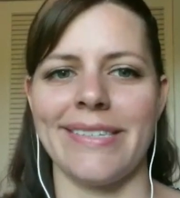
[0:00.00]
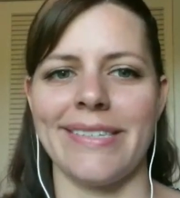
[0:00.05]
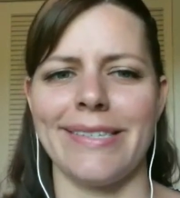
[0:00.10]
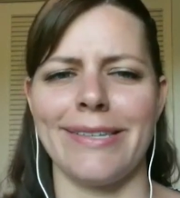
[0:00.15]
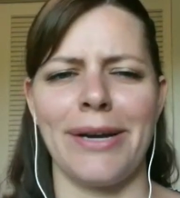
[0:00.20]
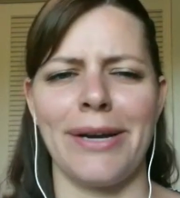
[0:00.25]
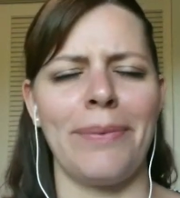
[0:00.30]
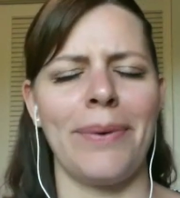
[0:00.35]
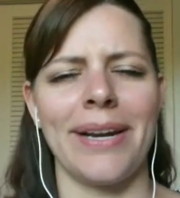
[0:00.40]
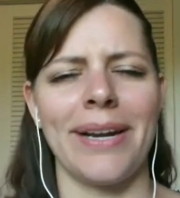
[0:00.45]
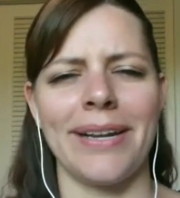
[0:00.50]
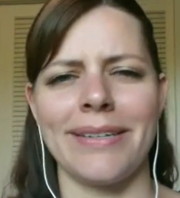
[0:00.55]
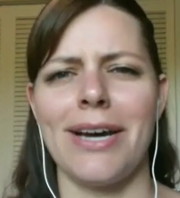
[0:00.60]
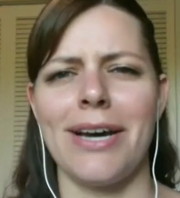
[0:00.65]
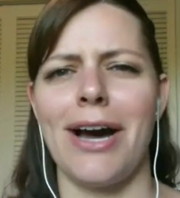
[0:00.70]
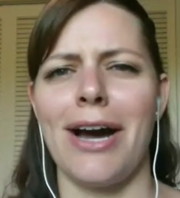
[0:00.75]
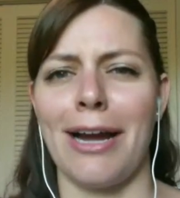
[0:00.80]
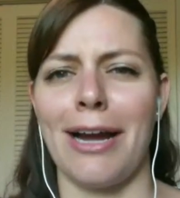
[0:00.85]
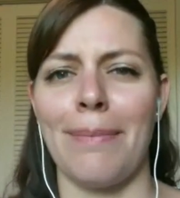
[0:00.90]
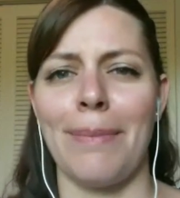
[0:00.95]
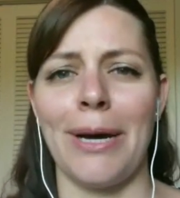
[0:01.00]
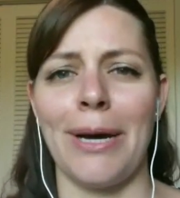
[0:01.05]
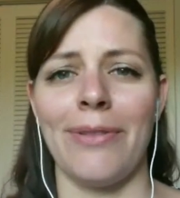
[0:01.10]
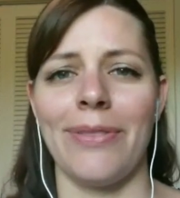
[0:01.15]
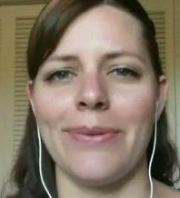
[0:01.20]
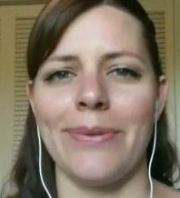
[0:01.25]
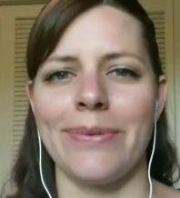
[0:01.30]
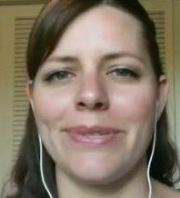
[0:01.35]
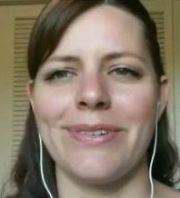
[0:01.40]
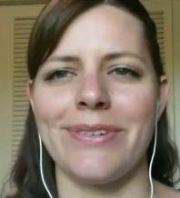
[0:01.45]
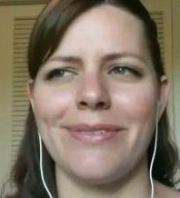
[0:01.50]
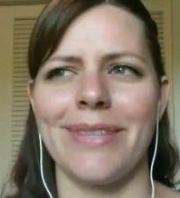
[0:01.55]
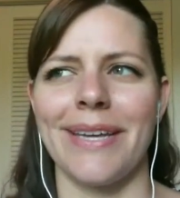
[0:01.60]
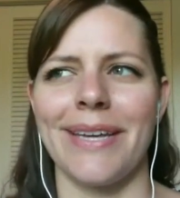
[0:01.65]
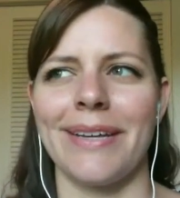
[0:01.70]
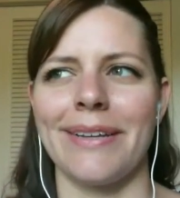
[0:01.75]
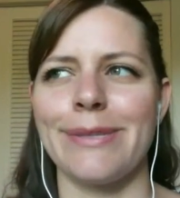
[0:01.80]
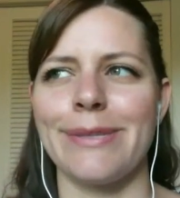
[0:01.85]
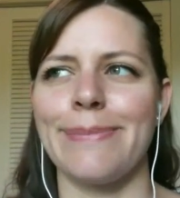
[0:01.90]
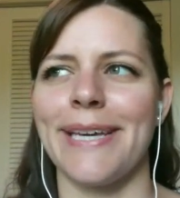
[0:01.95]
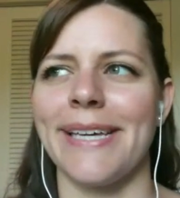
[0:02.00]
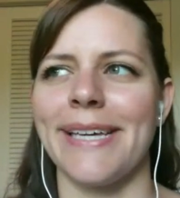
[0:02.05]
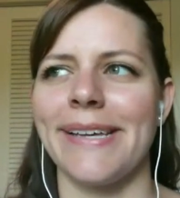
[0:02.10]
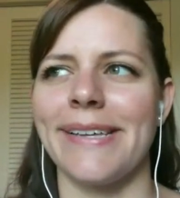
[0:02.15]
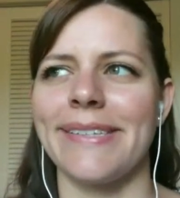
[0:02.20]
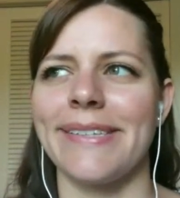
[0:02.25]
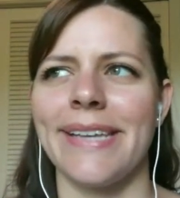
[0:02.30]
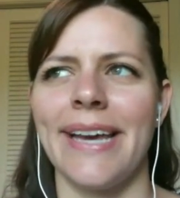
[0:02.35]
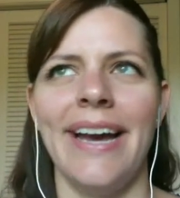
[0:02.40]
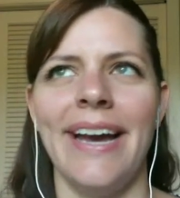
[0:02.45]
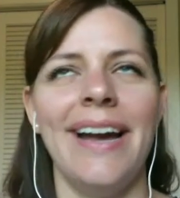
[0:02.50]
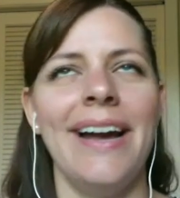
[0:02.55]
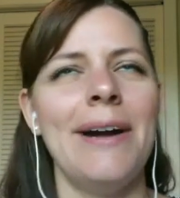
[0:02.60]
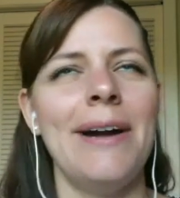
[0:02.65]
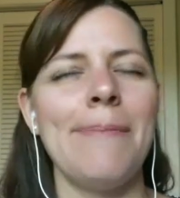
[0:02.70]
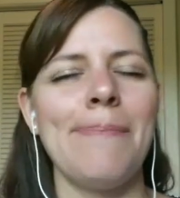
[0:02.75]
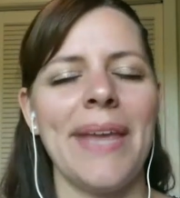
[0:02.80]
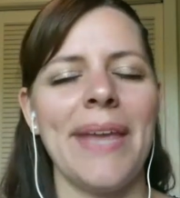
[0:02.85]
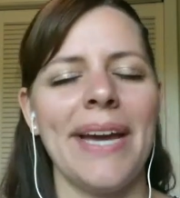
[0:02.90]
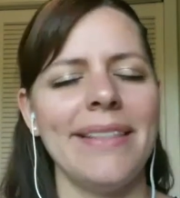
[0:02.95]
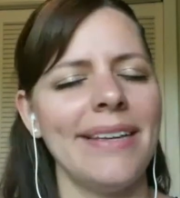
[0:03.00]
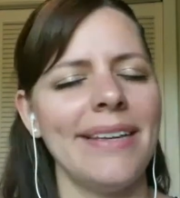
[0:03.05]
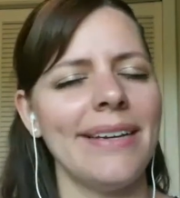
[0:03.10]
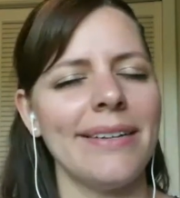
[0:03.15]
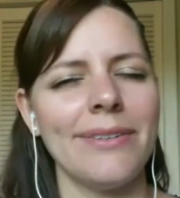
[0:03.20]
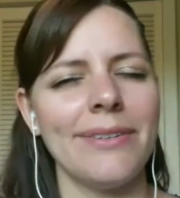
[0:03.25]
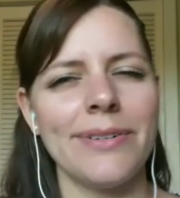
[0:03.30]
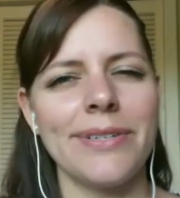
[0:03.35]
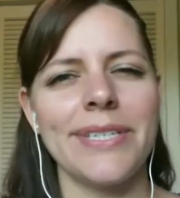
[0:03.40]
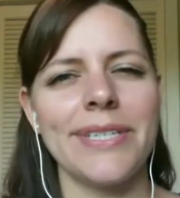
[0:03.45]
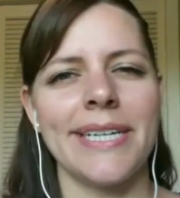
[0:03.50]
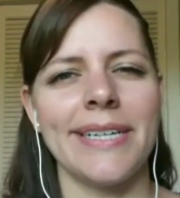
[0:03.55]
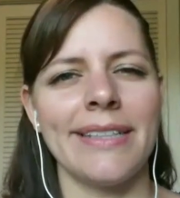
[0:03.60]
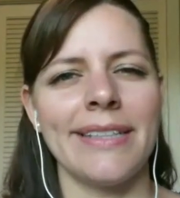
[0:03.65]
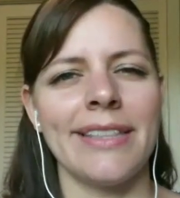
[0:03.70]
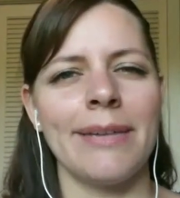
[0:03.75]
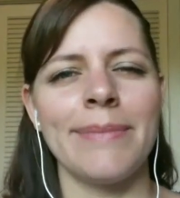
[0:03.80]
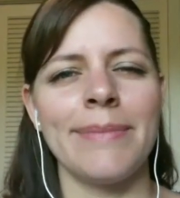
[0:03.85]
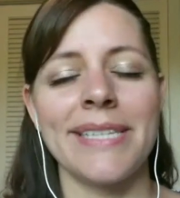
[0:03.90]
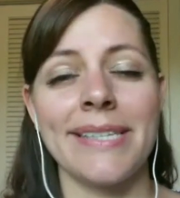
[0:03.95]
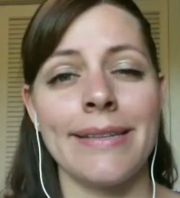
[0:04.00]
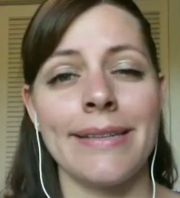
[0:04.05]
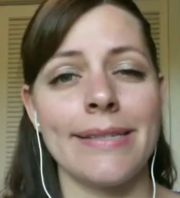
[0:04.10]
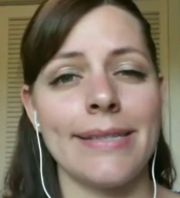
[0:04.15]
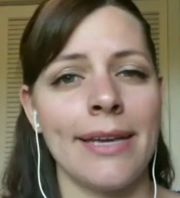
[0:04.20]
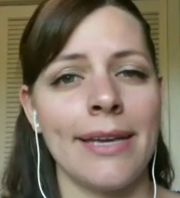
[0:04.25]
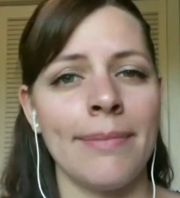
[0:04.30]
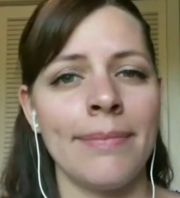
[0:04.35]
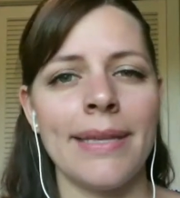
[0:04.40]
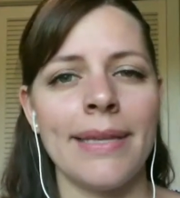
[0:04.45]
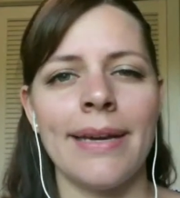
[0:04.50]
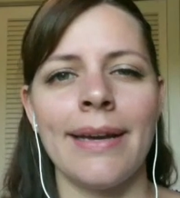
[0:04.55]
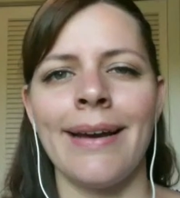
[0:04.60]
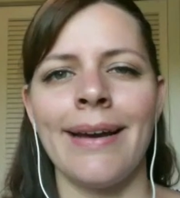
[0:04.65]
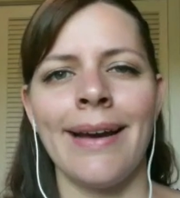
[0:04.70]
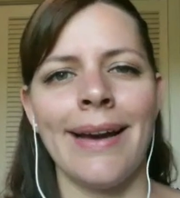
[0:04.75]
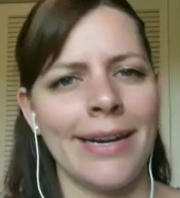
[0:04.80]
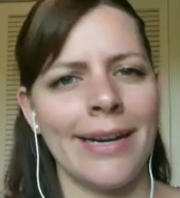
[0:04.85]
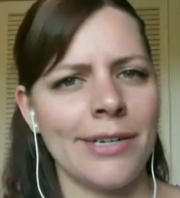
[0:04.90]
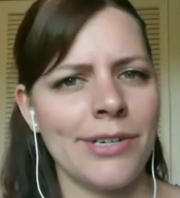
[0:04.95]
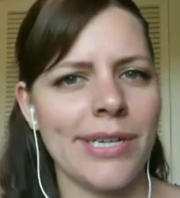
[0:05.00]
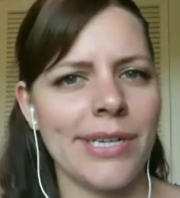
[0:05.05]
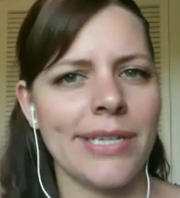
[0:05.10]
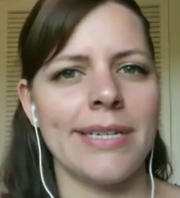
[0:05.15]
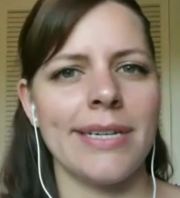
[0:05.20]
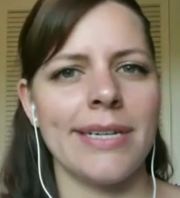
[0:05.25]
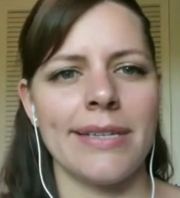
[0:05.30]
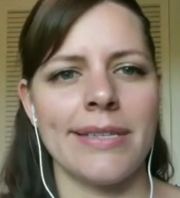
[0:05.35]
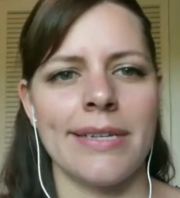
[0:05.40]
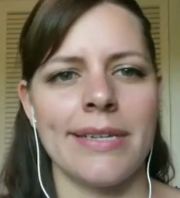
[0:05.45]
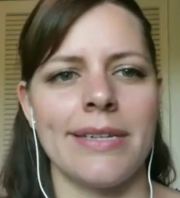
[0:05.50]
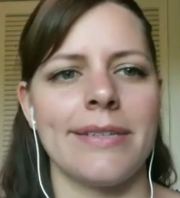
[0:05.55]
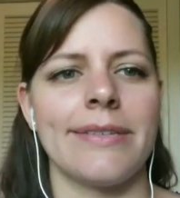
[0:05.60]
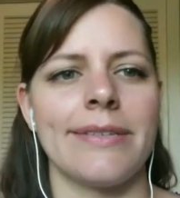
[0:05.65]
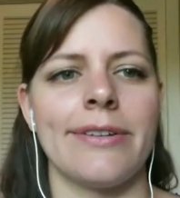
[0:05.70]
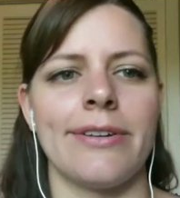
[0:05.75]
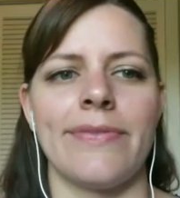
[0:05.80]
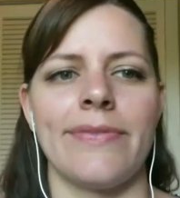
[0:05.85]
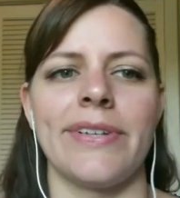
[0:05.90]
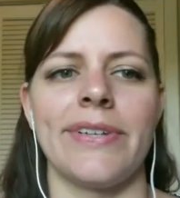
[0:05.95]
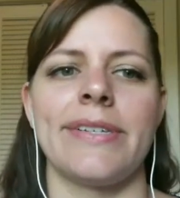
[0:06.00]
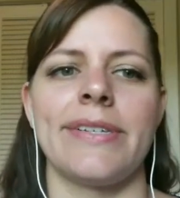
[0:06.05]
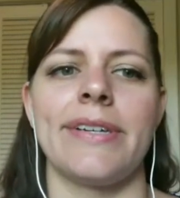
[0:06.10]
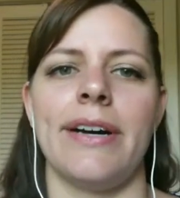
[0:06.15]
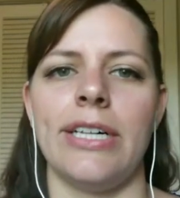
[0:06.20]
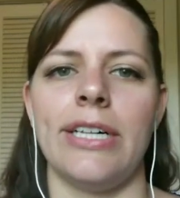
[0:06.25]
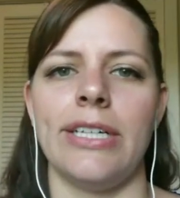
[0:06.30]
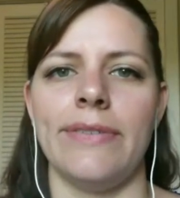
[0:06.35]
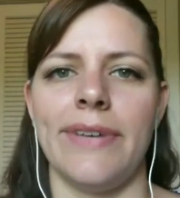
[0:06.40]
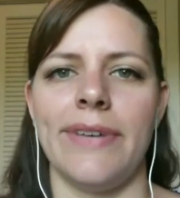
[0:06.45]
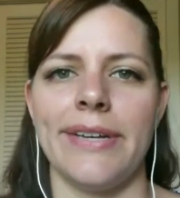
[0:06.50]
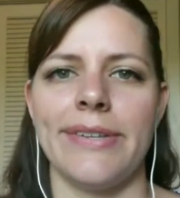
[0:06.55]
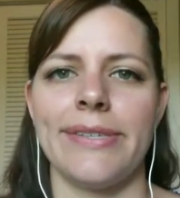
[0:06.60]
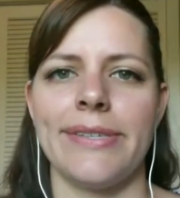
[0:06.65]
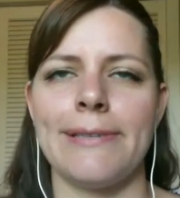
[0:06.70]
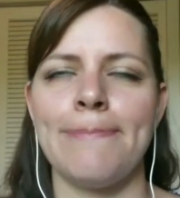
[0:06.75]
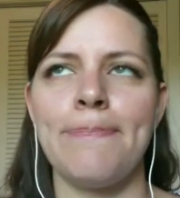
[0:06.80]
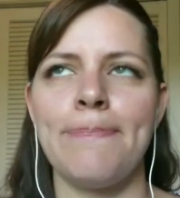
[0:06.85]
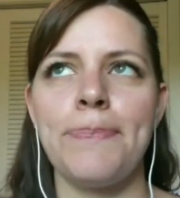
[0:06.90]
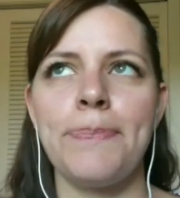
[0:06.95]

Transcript: And so I want to talk about those two things because I think understanding them as the same thing actually does a disservice to all of us.